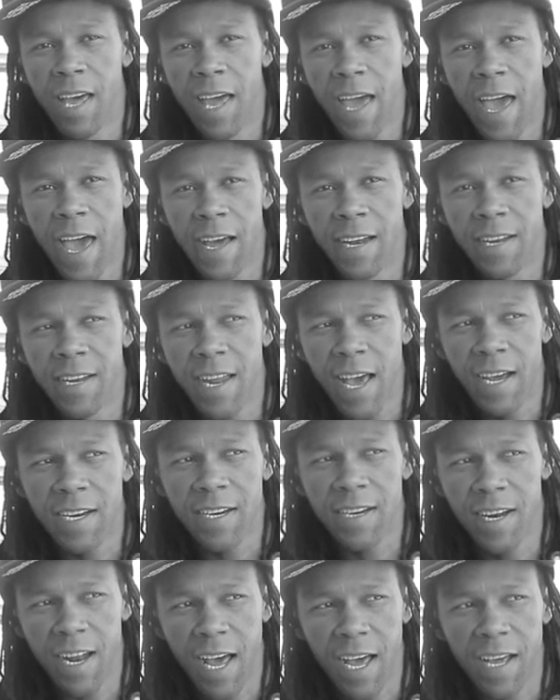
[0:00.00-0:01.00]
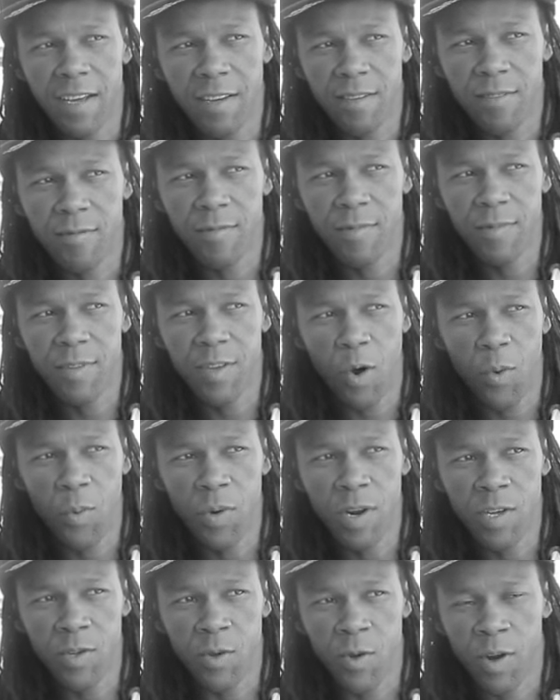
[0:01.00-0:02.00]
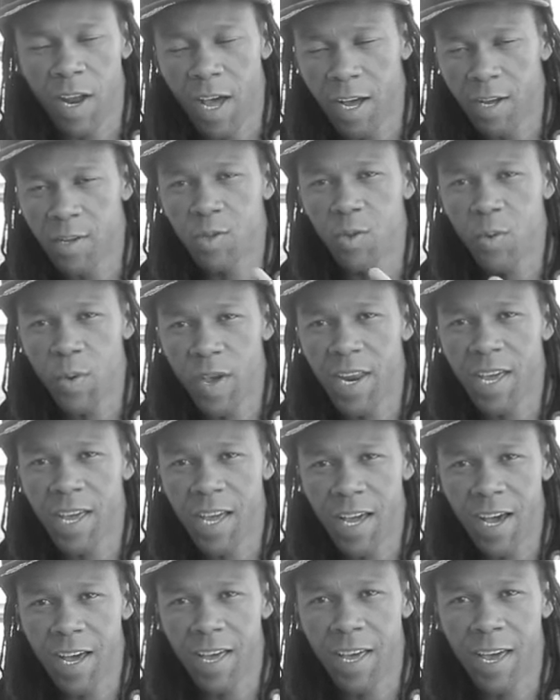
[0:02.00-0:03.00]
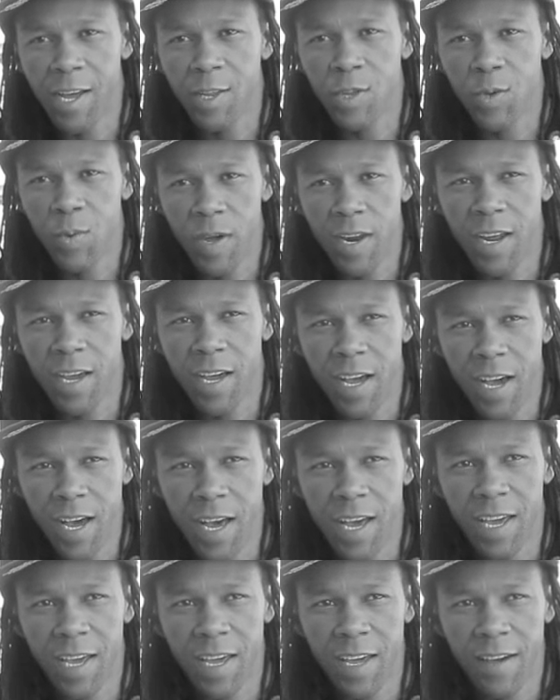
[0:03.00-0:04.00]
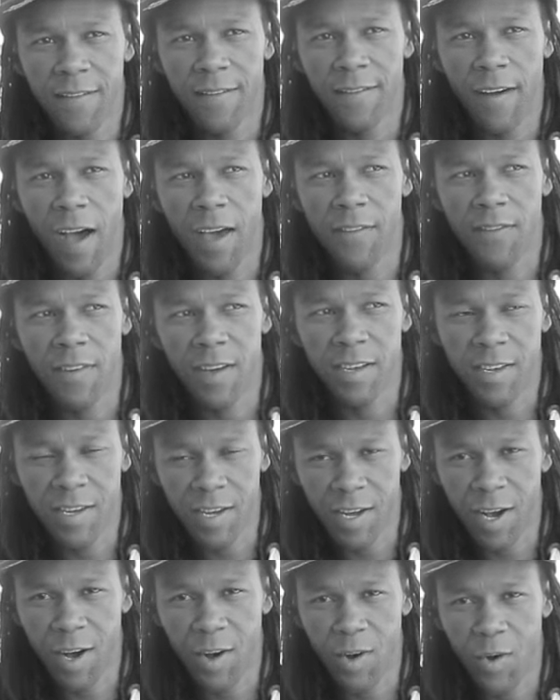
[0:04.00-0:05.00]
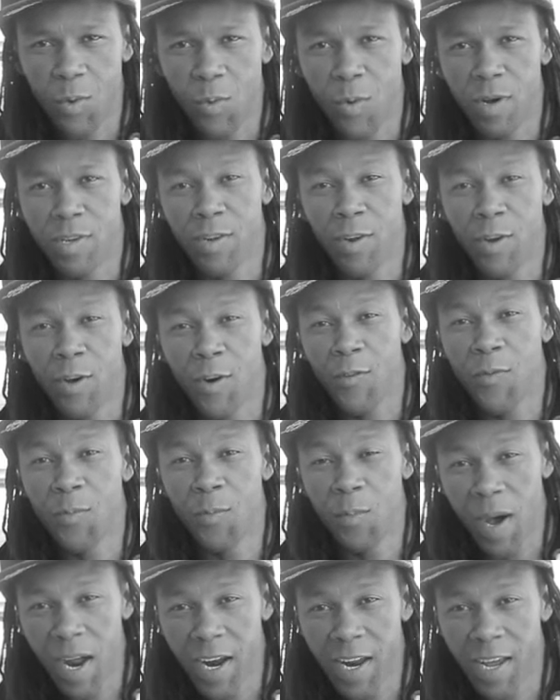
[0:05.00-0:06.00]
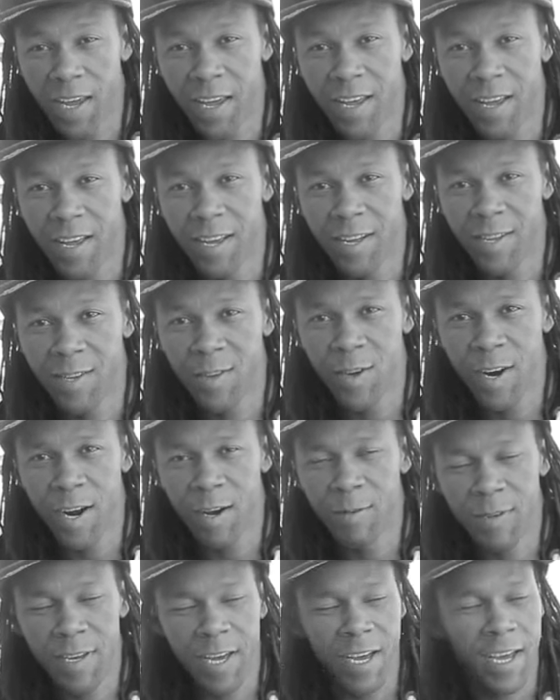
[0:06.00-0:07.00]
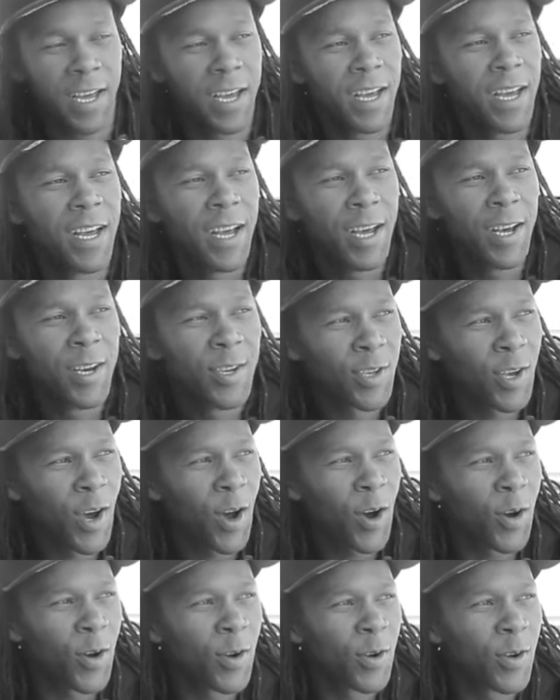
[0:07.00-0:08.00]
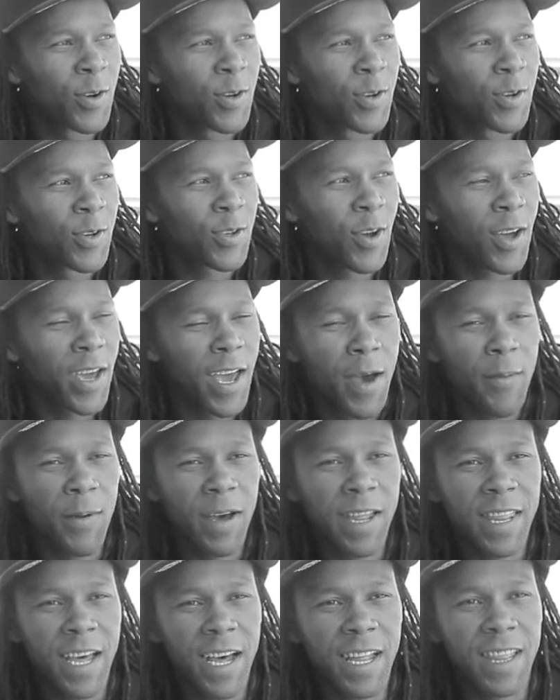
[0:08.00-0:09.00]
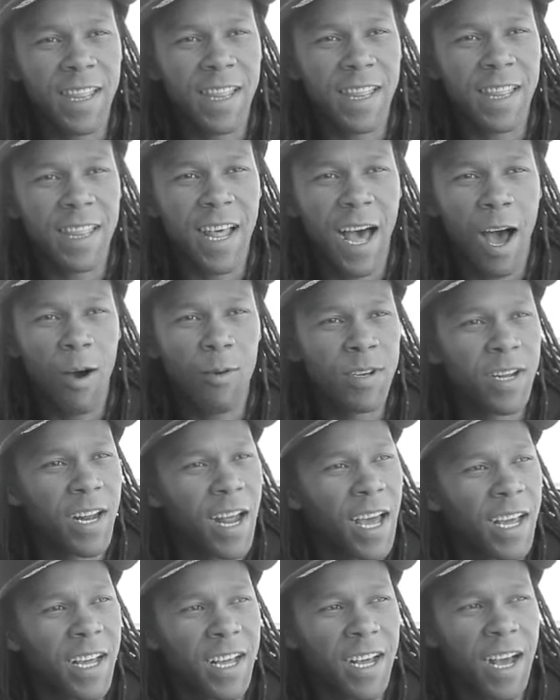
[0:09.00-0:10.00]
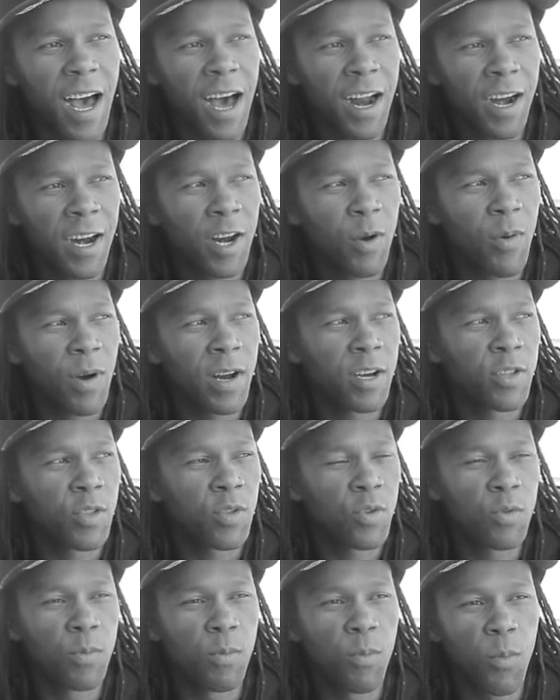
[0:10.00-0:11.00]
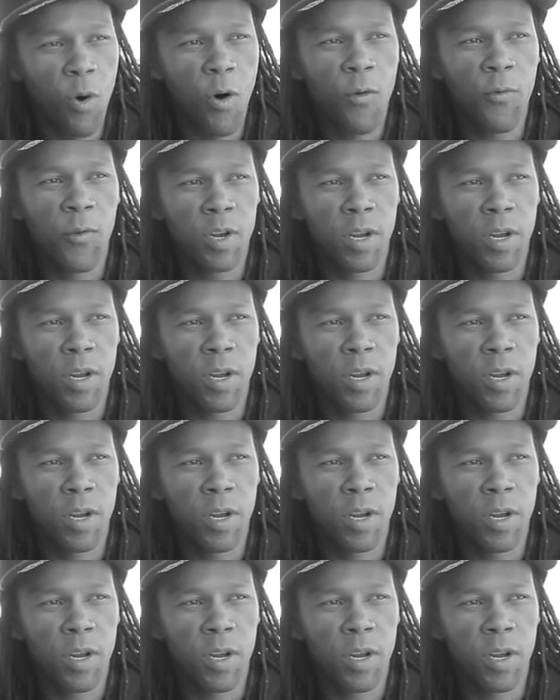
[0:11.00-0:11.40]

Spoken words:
and actually like the winners was like 20k, and 20k 5 years ago was a lot of money, you know what I'm saying? So yeah man, that I was like, I really want to do more for